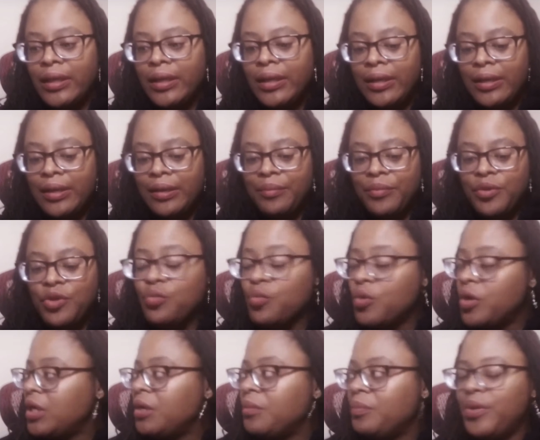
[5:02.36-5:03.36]
You
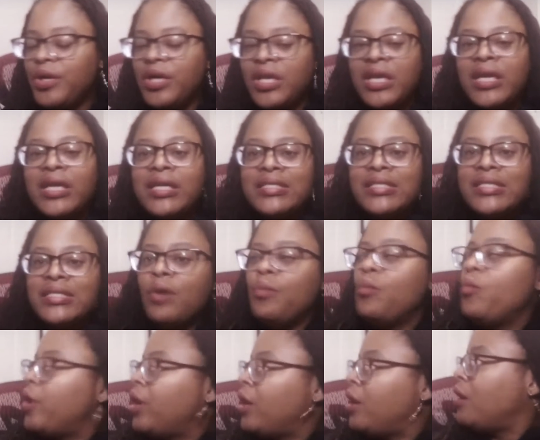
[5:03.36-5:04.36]
want to put it
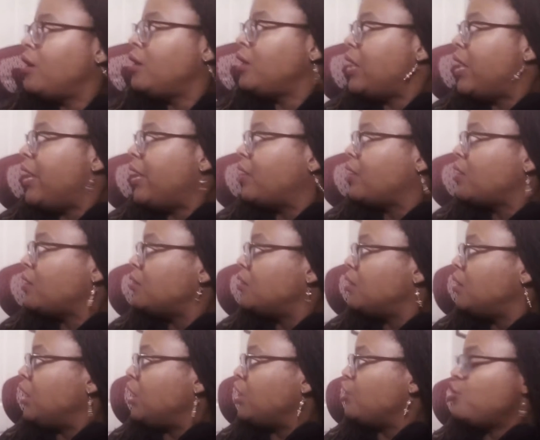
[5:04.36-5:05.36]
somewhere like
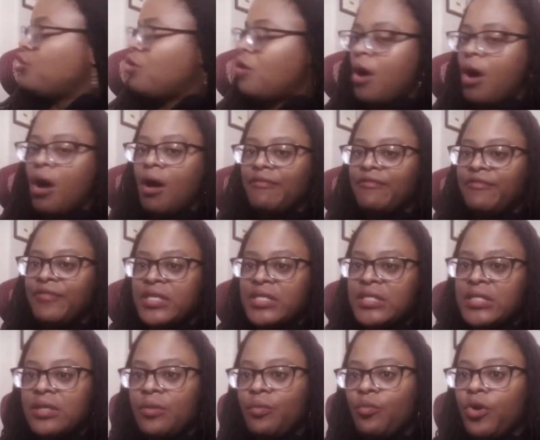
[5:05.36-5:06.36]
in your
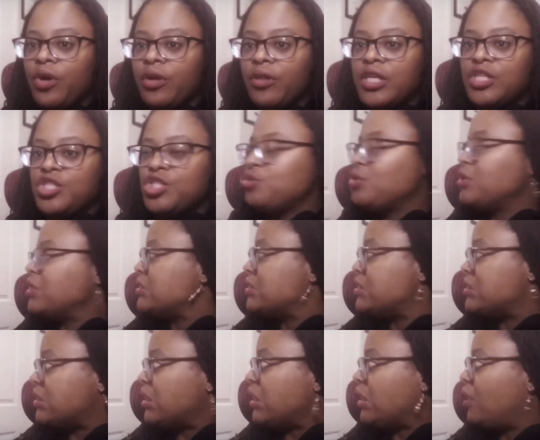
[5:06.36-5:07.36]
office, somewhere that you can
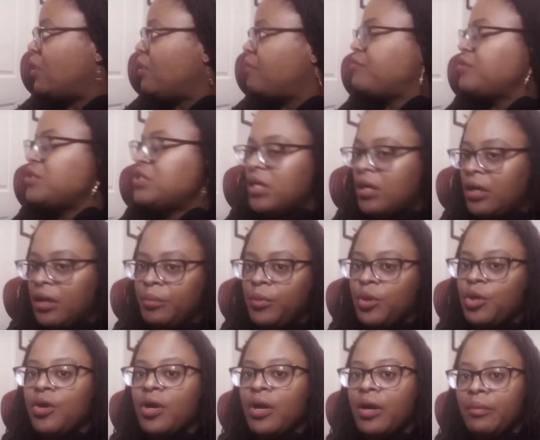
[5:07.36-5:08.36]
see it every time
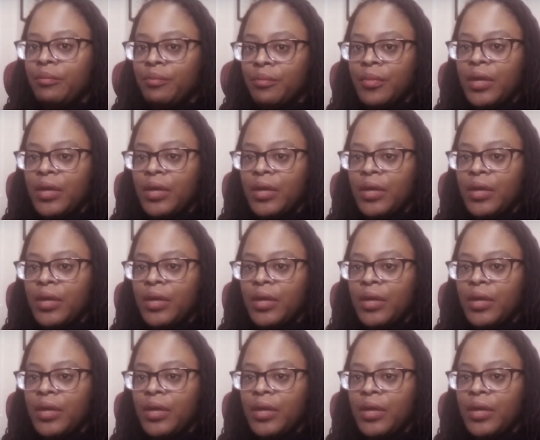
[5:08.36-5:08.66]
you come